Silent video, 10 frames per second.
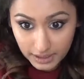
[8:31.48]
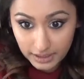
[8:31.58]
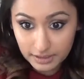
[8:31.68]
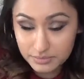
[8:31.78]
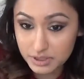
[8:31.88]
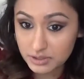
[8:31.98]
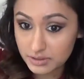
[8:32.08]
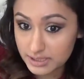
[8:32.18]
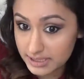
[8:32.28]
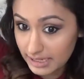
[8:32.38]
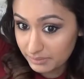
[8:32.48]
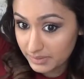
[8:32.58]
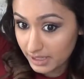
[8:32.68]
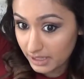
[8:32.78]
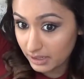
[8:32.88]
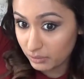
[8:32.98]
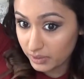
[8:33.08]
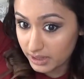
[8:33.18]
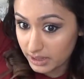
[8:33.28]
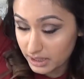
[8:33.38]
Okay, I'm just going to do the same thing
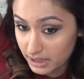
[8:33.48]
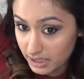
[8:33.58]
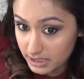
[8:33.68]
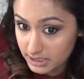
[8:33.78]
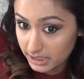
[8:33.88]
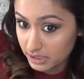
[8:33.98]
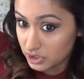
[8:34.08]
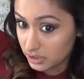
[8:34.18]
with this section.